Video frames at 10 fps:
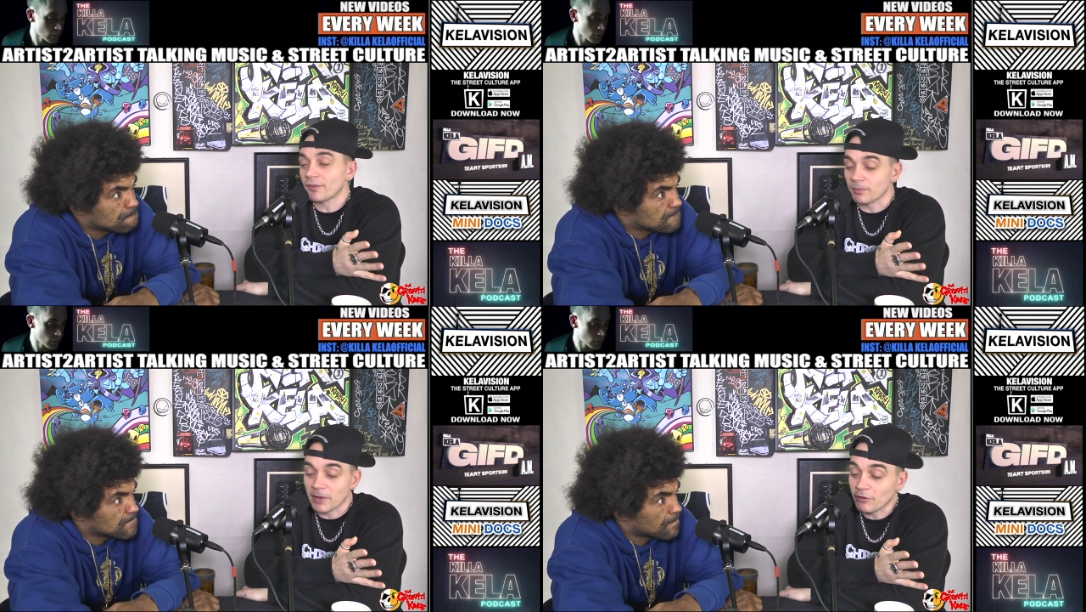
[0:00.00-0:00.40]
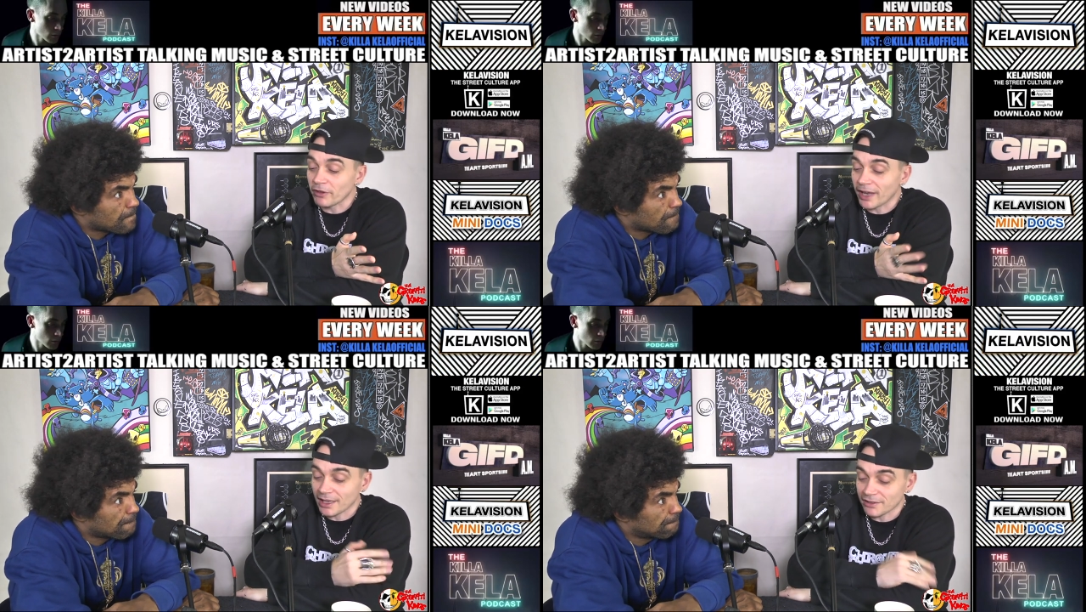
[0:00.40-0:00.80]
Speaker 1: cry from our
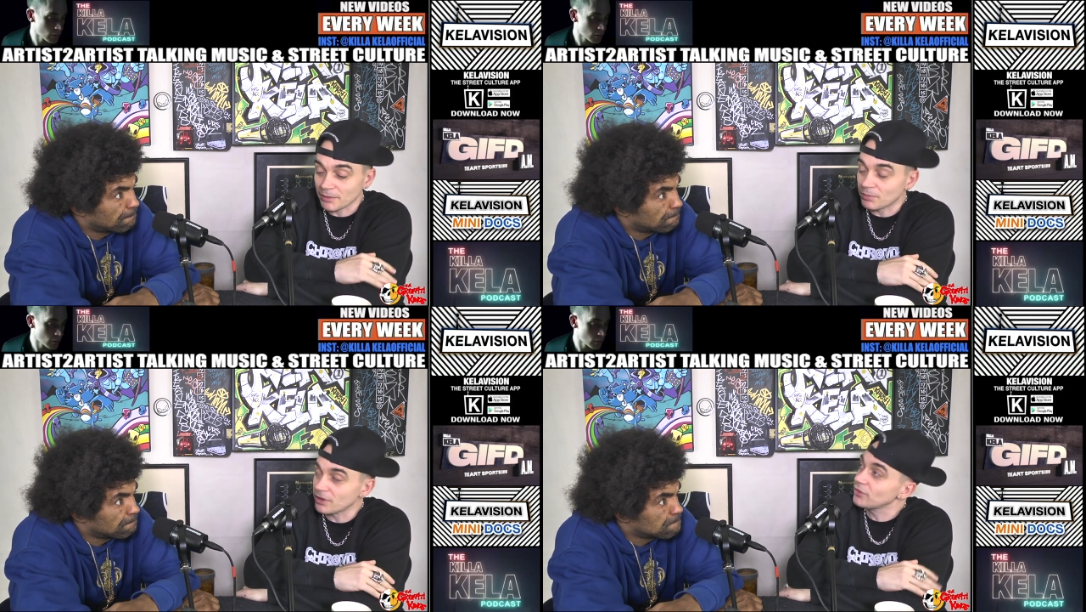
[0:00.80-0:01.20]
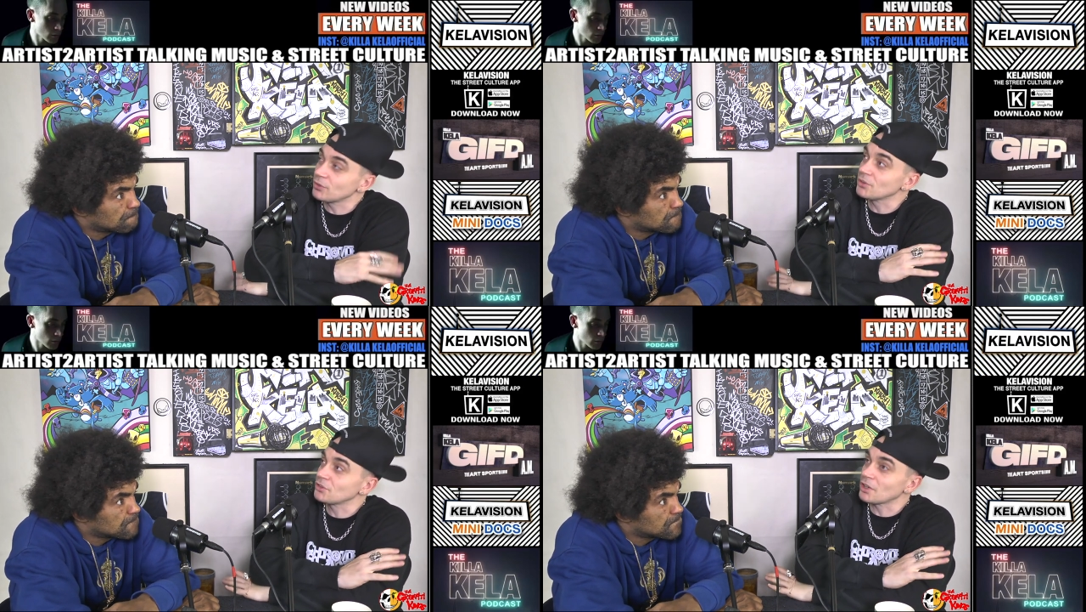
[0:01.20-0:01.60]
reality, but
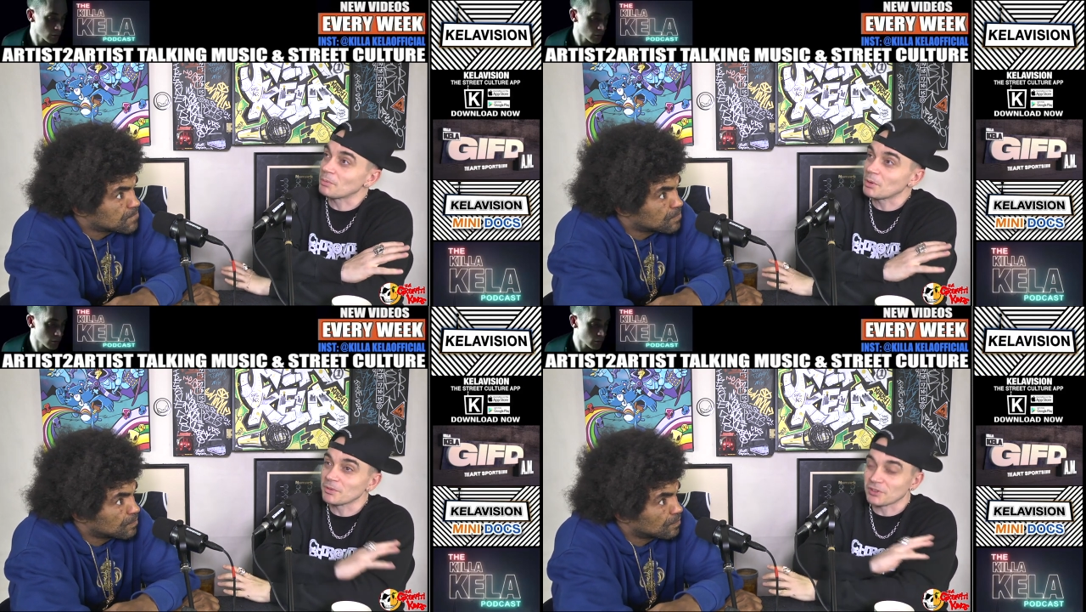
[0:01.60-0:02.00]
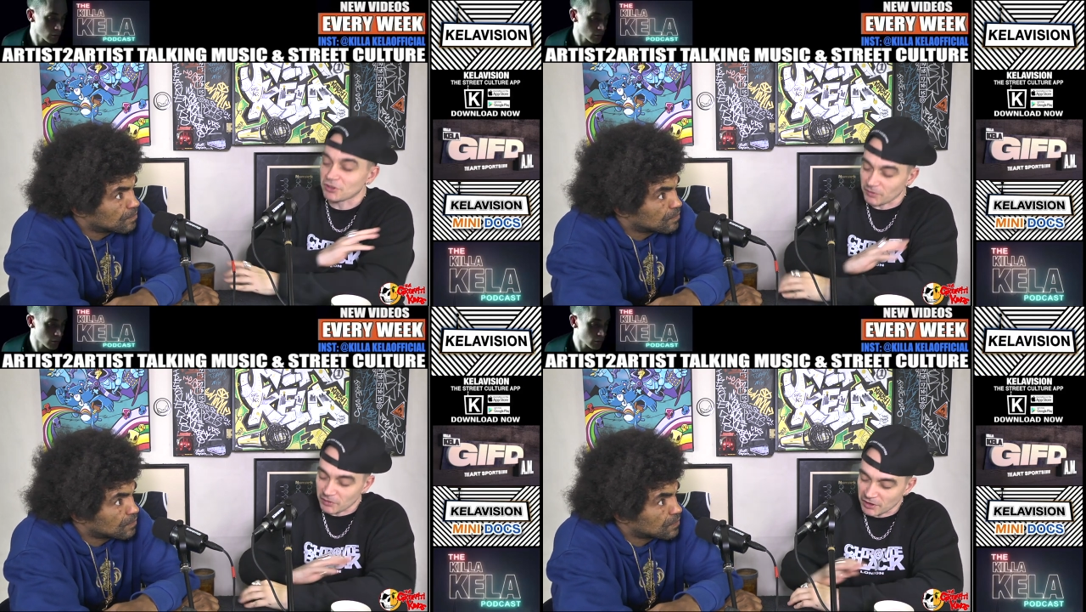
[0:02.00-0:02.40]
suicide bombers and
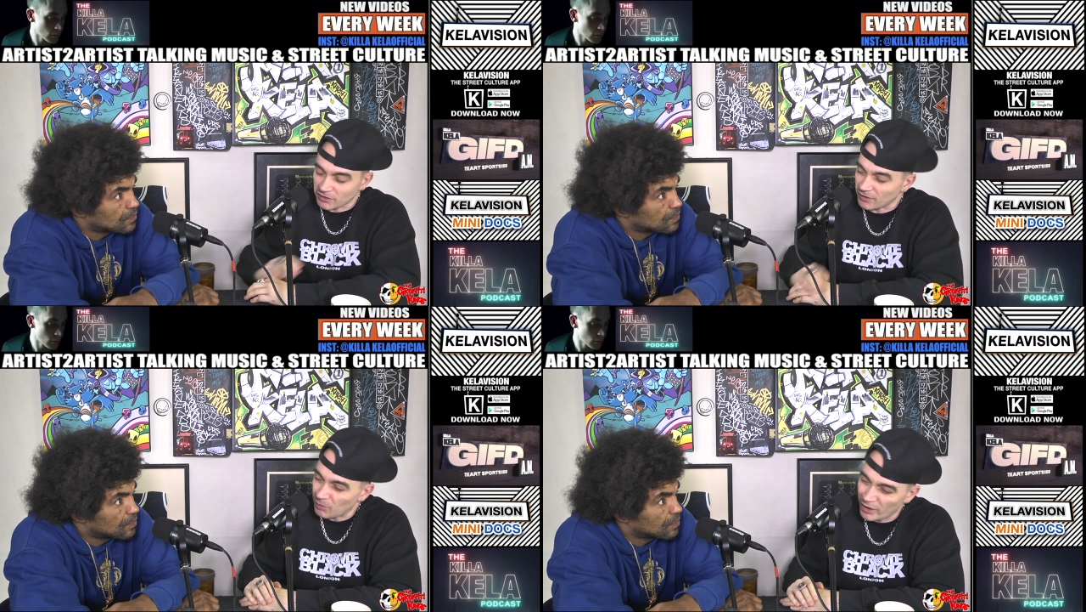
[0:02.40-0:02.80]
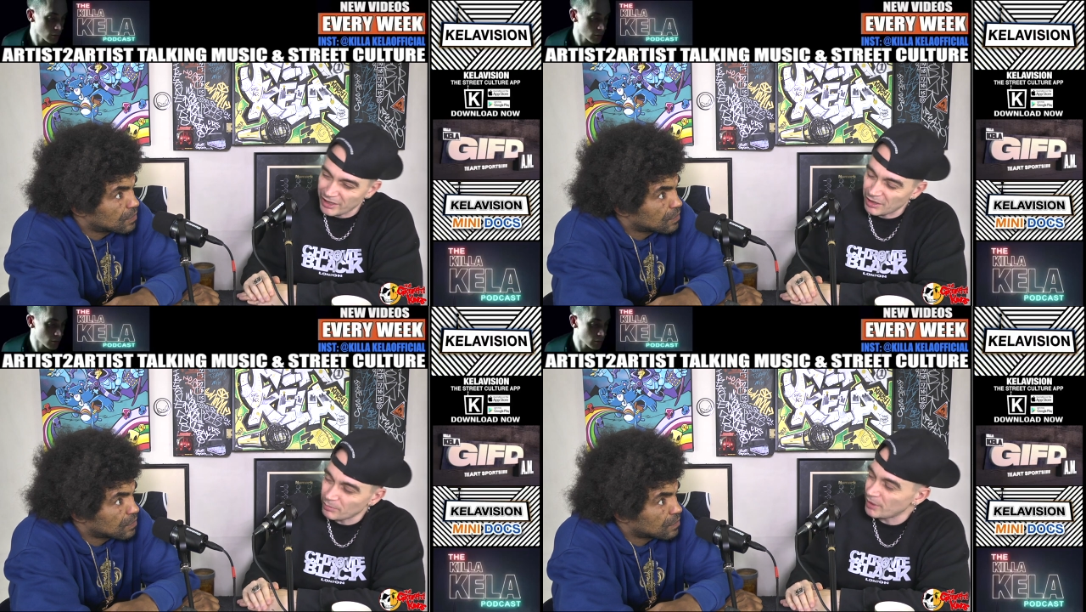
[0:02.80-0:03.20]
stuff. You think, Jeff, why
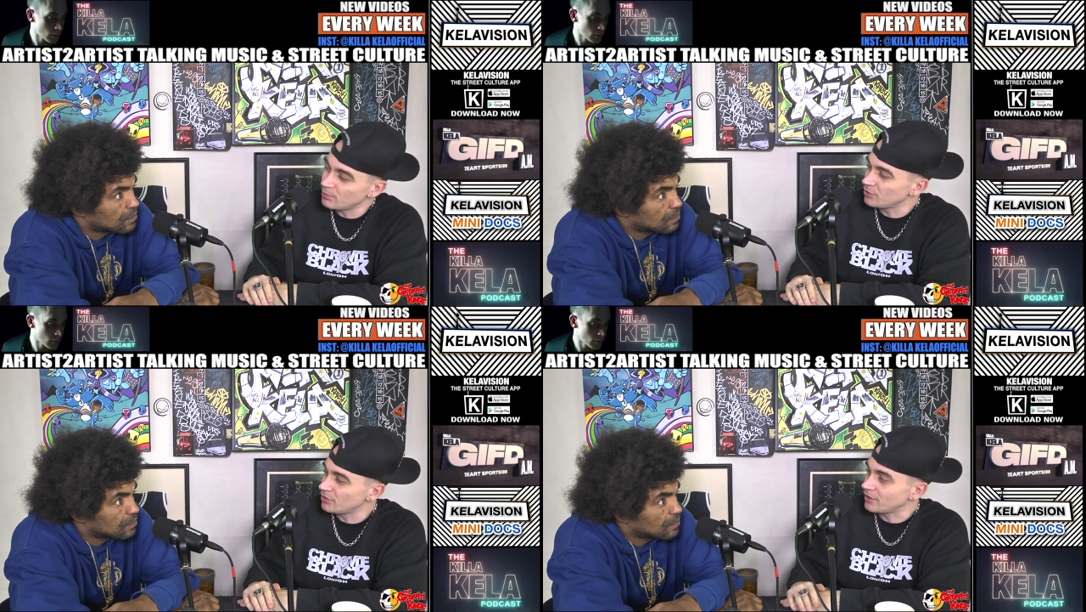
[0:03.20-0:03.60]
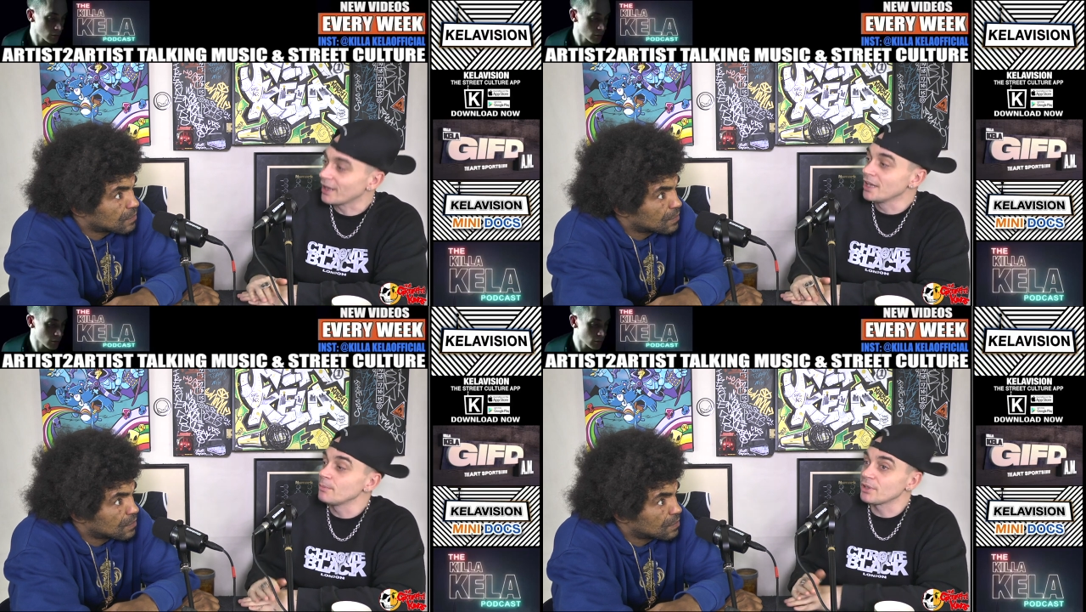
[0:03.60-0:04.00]
young people do that?